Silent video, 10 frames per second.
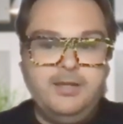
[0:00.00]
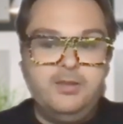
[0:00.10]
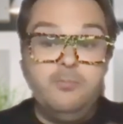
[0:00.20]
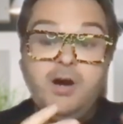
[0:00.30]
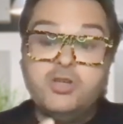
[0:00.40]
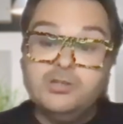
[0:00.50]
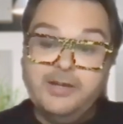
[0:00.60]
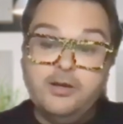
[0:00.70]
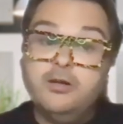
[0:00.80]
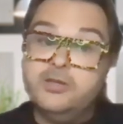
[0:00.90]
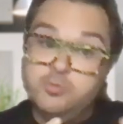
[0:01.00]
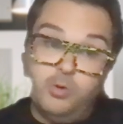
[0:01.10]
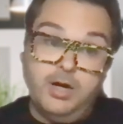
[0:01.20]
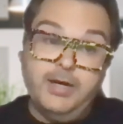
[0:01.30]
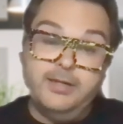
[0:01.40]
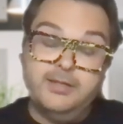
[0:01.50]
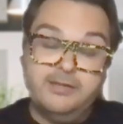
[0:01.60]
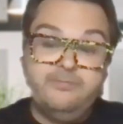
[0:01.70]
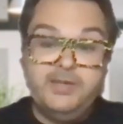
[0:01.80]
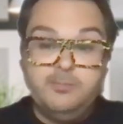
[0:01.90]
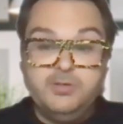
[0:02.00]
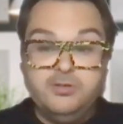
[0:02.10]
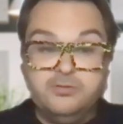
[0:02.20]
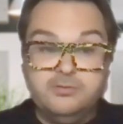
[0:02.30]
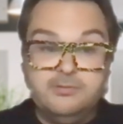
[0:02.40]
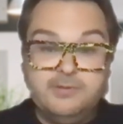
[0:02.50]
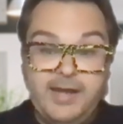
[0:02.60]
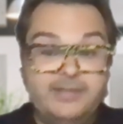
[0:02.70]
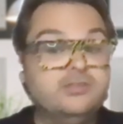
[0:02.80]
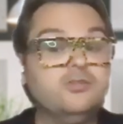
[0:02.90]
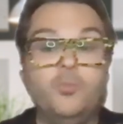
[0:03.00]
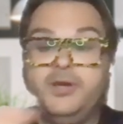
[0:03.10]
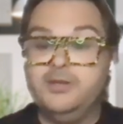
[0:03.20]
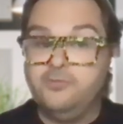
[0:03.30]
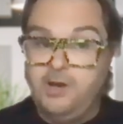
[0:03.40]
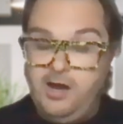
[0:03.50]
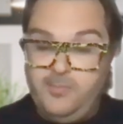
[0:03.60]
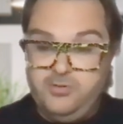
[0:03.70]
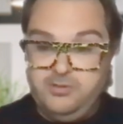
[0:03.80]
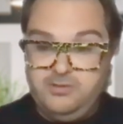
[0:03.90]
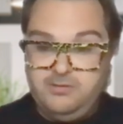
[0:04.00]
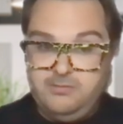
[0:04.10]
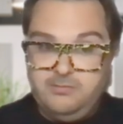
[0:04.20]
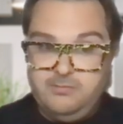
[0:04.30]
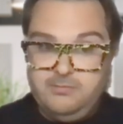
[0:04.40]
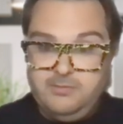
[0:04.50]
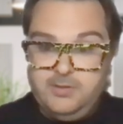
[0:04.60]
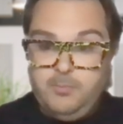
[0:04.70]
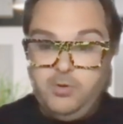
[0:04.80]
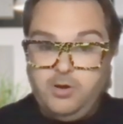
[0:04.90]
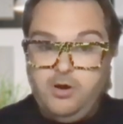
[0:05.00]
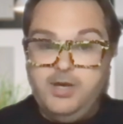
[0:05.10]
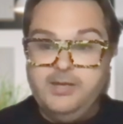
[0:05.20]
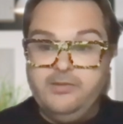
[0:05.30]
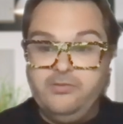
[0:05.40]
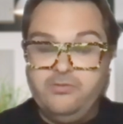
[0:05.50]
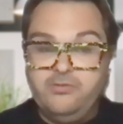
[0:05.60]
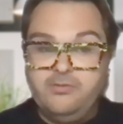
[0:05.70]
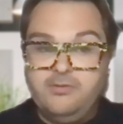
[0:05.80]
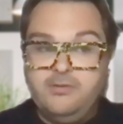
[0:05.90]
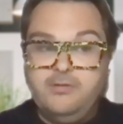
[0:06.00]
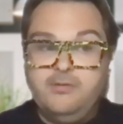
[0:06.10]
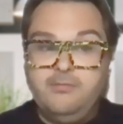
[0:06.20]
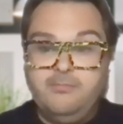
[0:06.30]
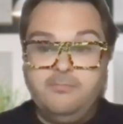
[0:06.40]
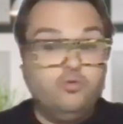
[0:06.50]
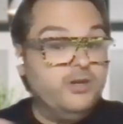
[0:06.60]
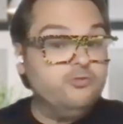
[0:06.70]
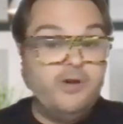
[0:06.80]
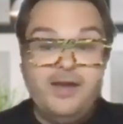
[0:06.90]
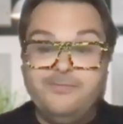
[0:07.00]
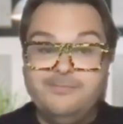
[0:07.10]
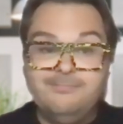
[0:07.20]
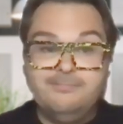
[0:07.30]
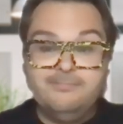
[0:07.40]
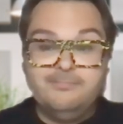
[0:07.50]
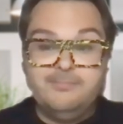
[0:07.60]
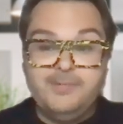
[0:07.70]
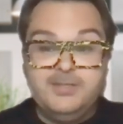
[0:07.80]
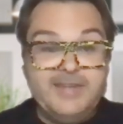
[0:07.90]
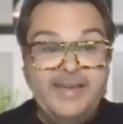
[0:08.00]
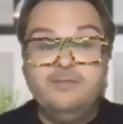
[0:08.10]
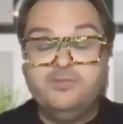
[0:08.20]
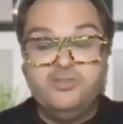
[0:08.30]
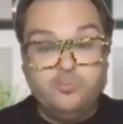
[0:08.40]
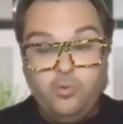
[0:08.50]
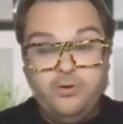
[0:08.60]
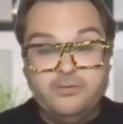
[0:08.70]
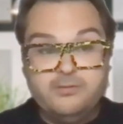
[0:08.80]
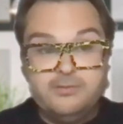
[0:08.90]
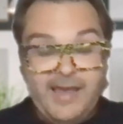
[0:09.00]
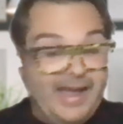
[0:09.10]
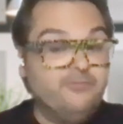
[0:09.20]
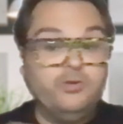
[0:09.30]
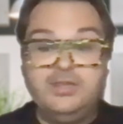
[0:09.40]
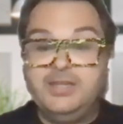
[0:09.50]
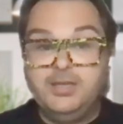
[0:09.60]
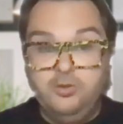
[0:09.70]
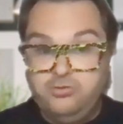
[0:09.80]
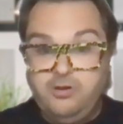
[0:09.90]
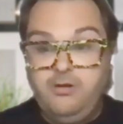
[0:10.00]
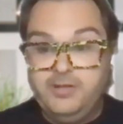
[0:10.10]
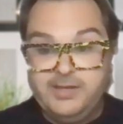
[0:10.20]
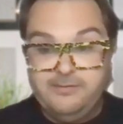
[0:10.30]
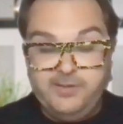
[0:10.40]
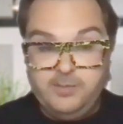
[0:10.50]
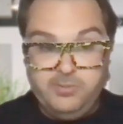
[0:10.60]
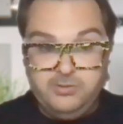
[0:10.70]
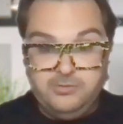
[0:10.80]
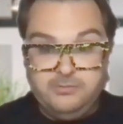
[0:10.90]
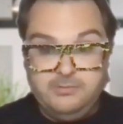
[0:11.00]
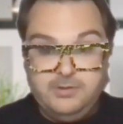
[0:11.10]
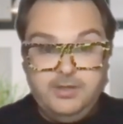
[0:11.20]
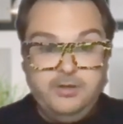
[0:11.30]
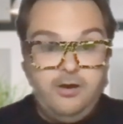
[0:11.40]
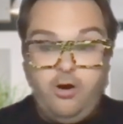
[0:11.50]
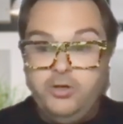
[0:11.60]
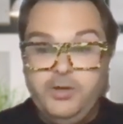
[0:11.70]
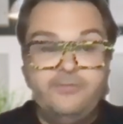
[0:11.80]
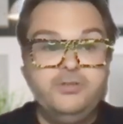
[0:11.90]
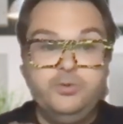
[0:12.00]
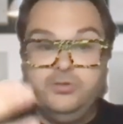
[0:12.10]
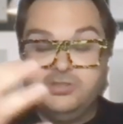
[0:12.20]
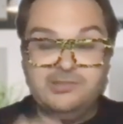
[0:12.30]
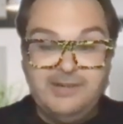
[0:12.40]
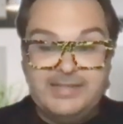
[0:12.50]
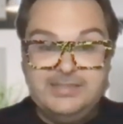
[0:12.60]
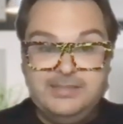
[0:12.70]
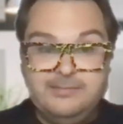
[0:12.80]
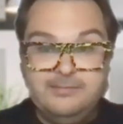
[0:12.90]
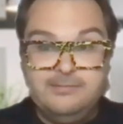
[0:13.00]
The modularity is why the config builder has so many different options, because TrustGraph natively supports everything you saw in the config builder. All you have to do is select it.